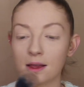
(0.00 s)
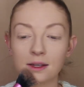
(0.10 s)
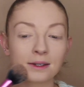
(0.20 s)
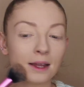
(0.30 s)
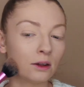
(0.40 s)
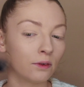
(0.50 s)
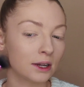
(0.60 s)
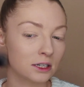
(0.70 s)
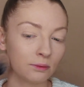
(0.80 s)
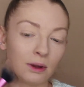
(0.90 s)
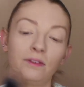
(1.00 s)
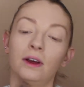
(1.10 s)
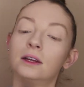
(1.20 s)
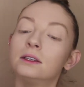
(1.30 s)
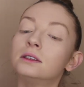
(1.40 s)
set the rest of my
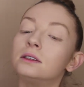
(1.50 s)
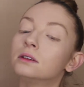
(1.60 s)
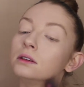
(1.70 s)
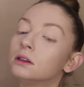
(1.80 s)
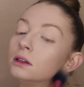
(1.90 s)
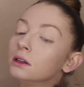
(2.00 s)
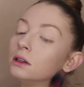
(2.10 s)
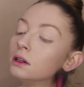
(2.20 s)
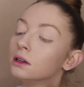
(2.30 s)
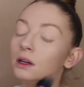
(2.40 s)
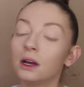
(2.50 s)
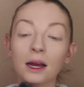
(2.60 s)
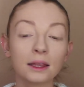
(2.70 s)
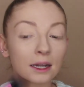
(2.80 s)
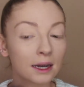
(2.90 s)
face.
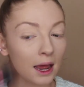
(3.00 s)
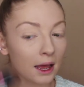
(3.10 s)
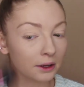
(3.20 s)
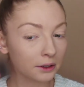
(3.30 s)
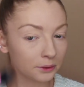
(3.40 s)
And the neck.